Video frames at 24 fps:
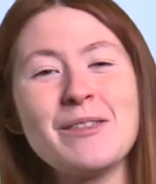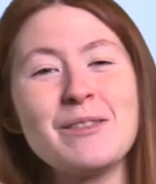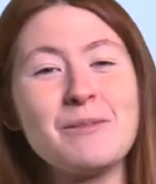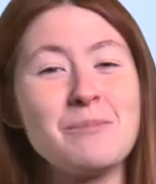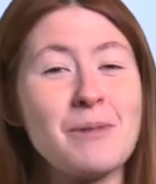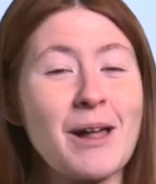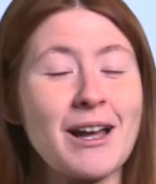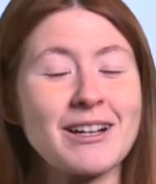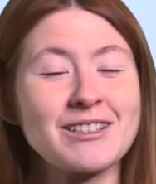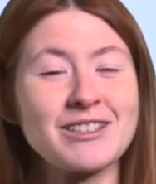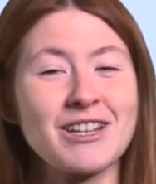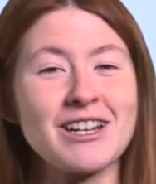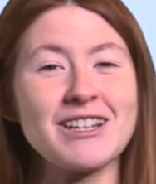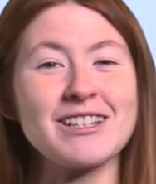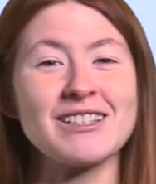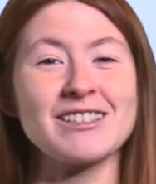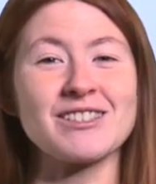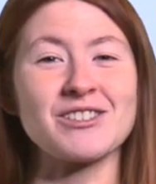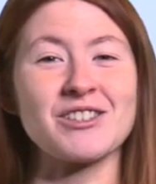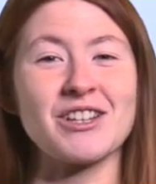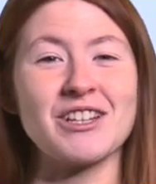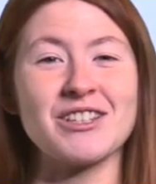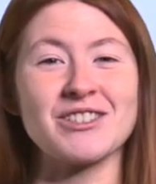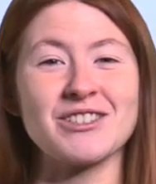The blockchain
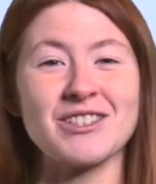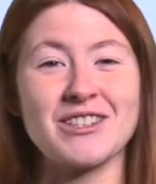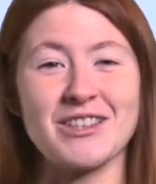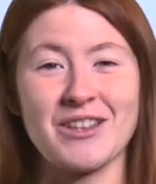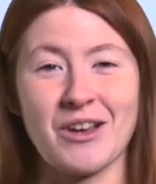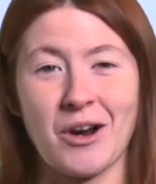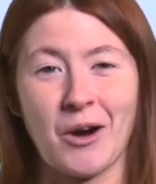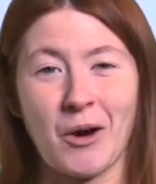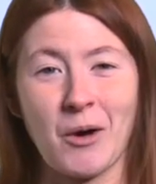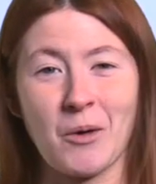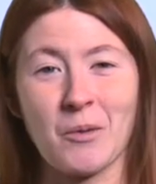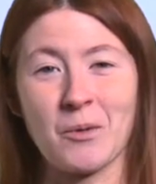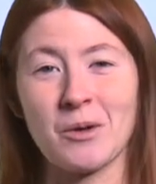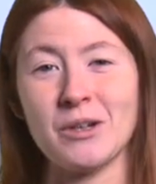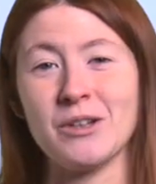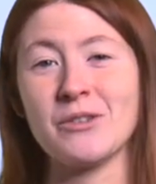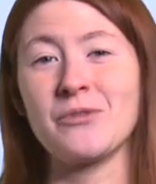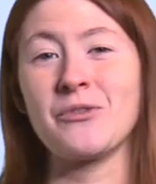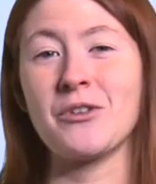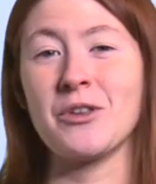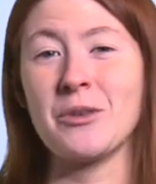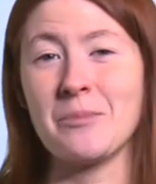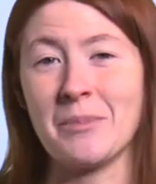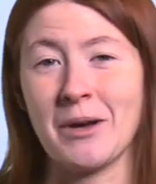is changing the art
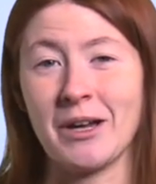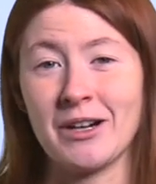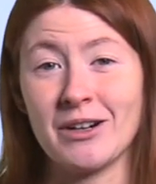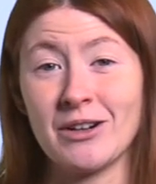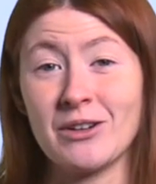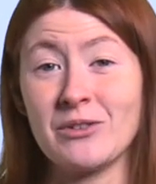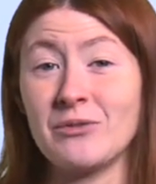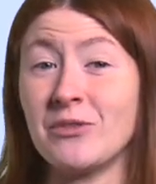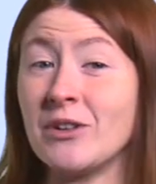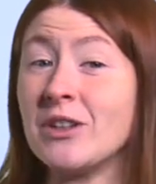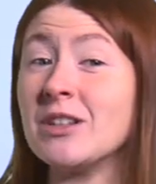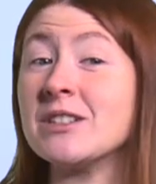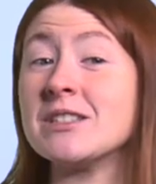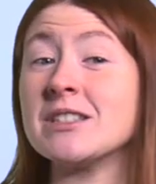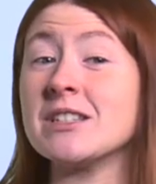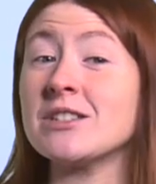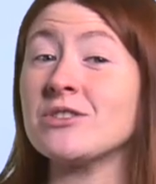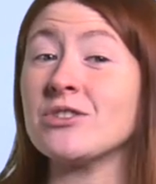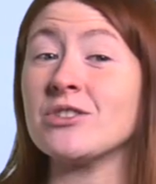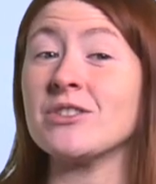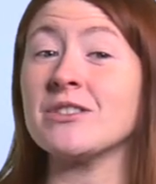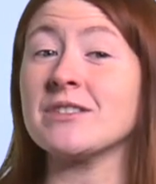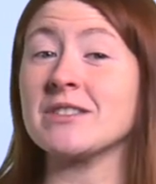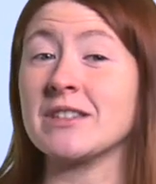world for the better via
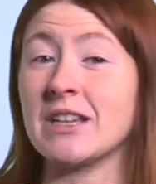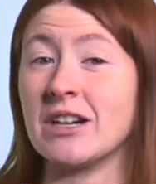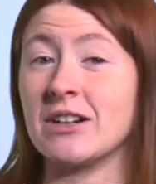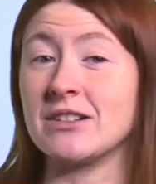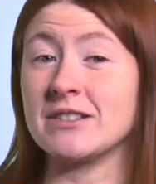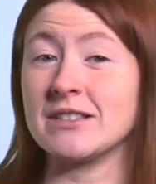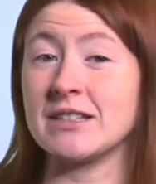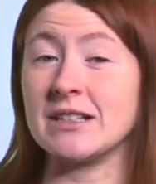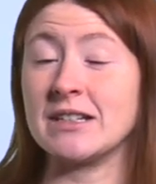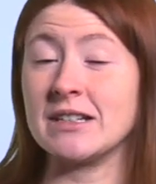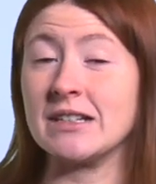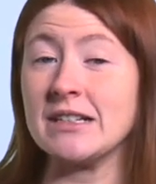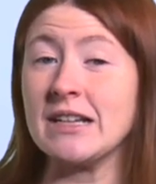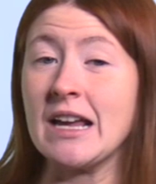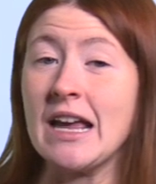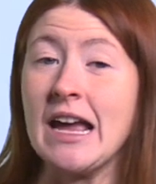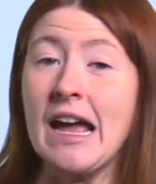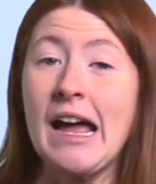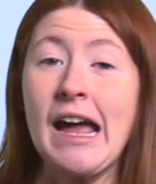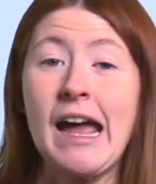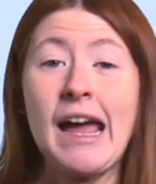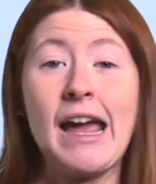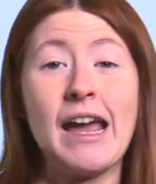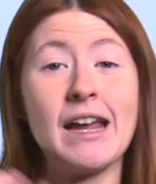digital scarcity
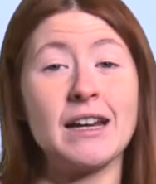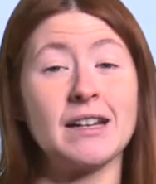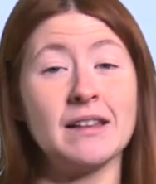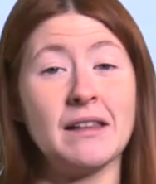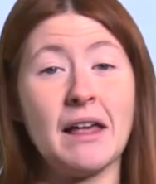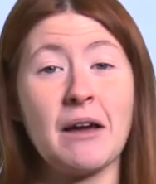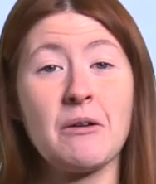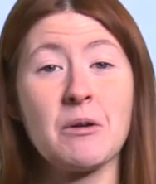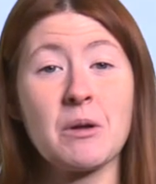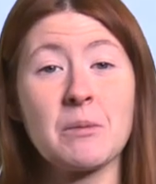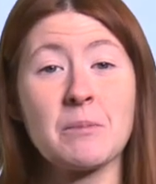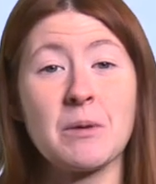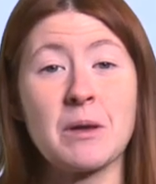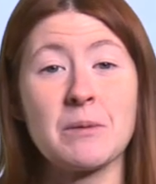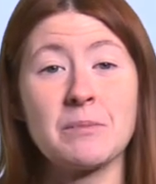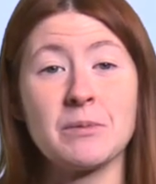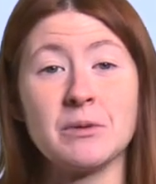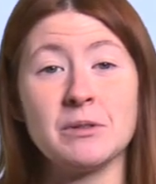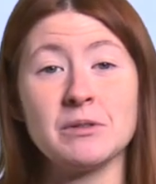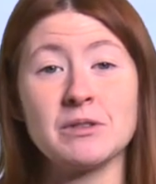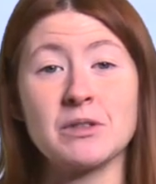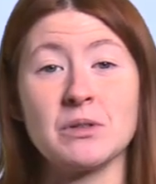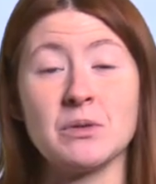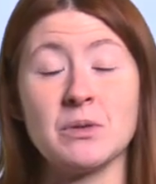and allowing
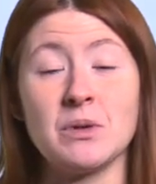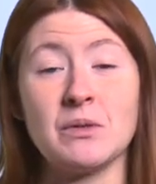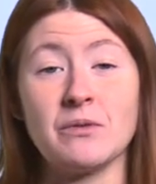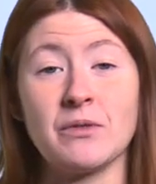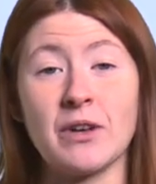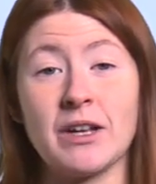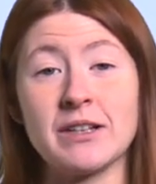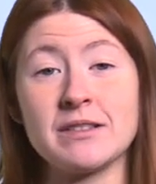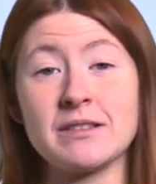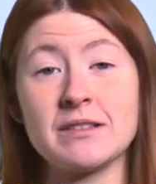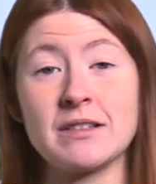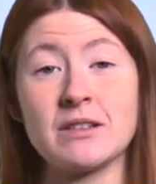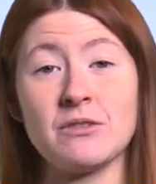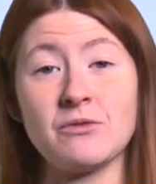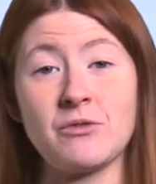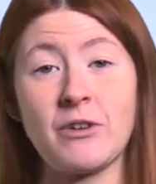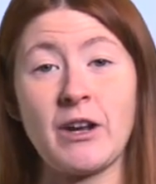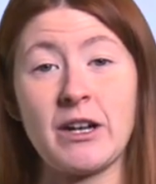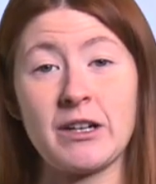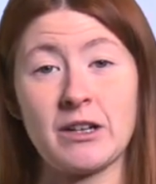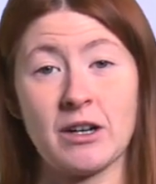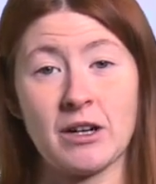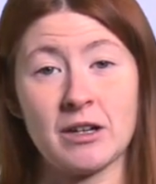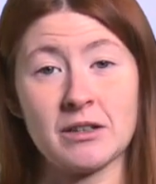people to invest in
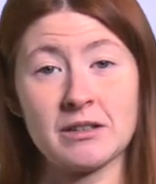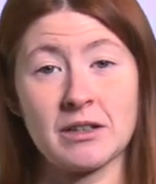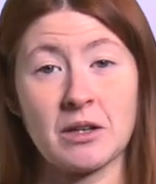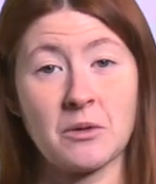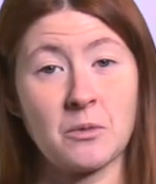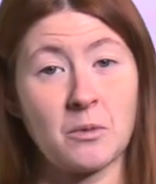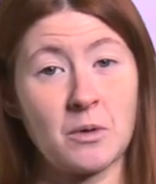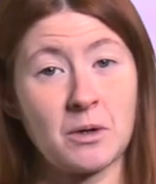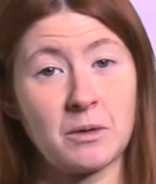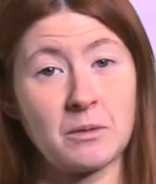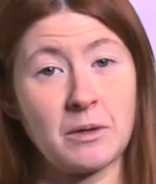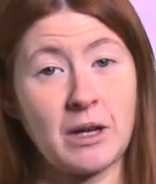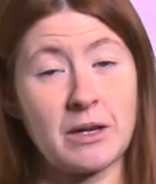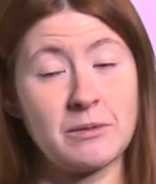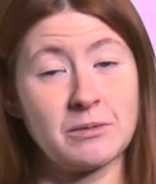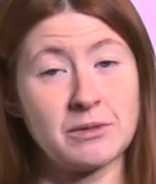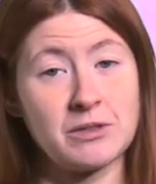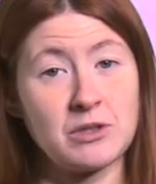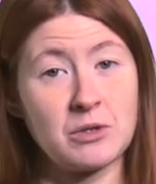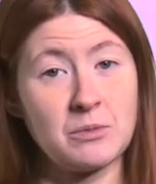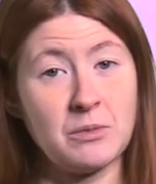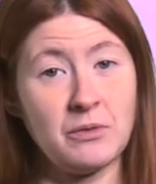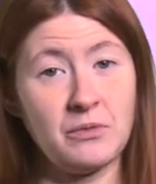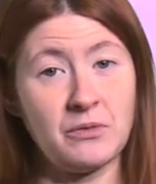fine art that weren't
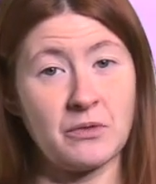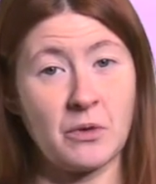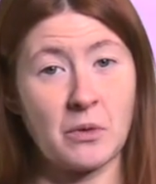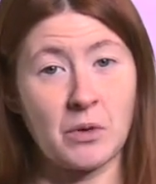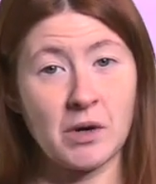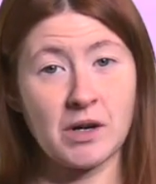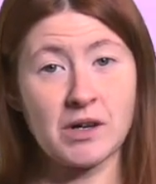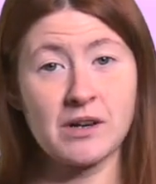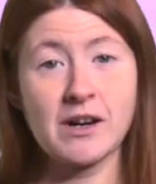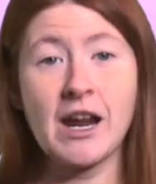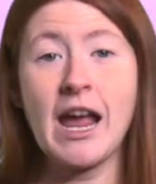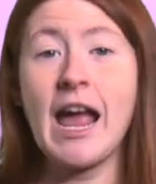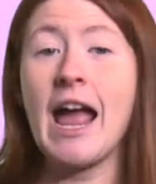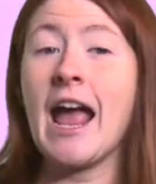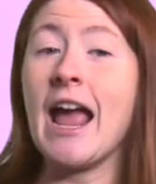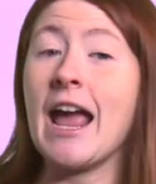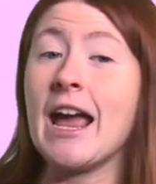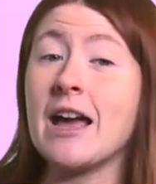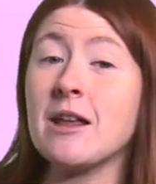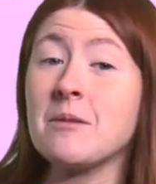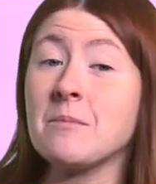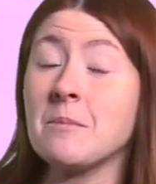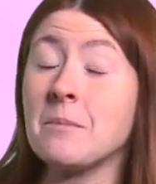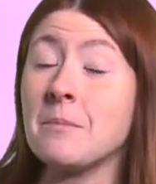able to before,
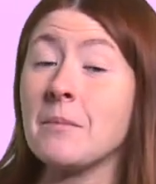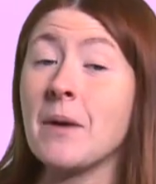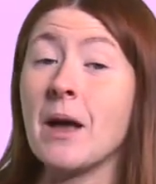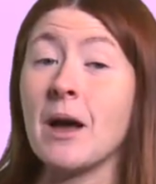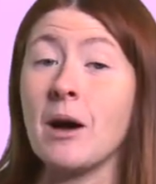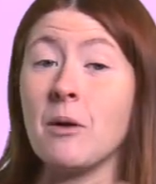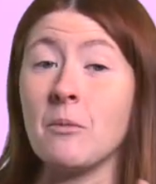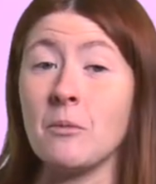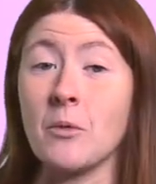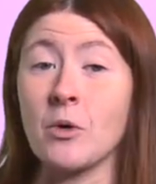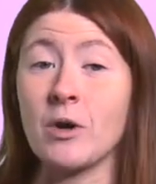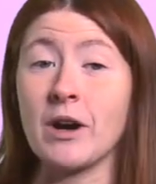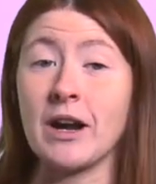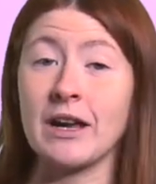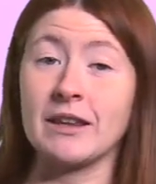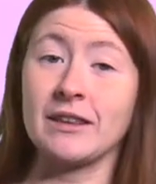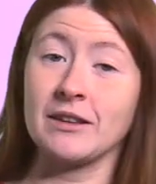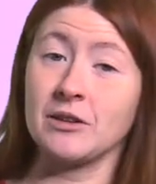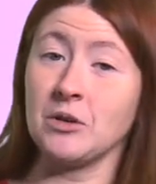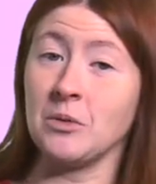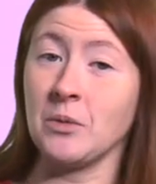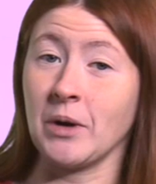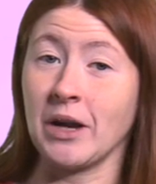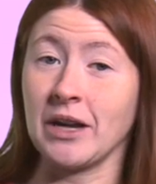and a more
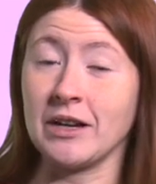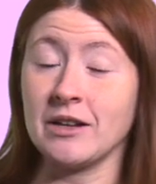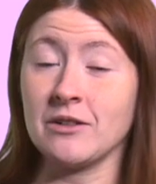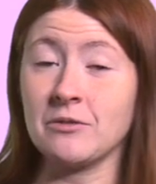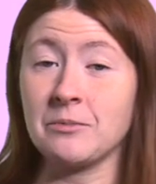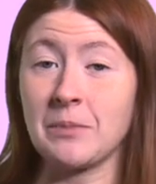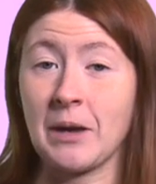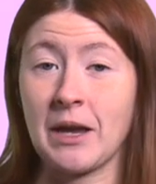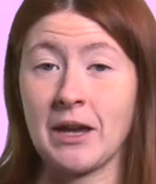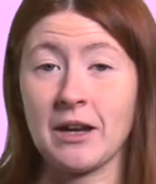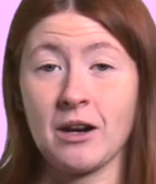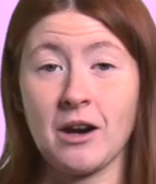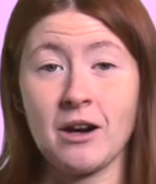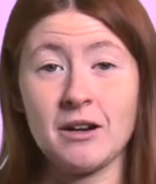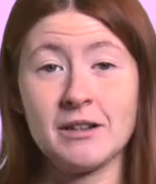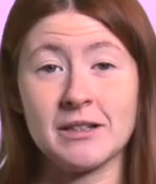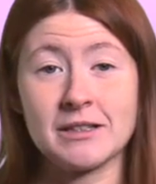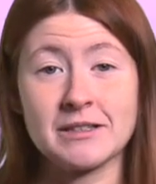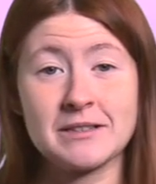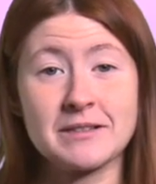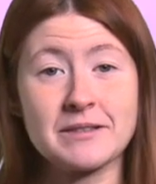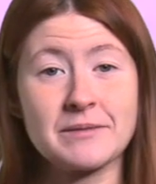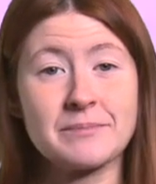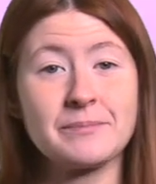ethical way of paying
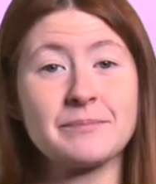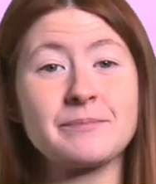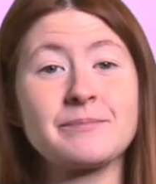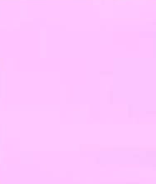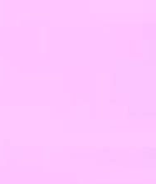artists.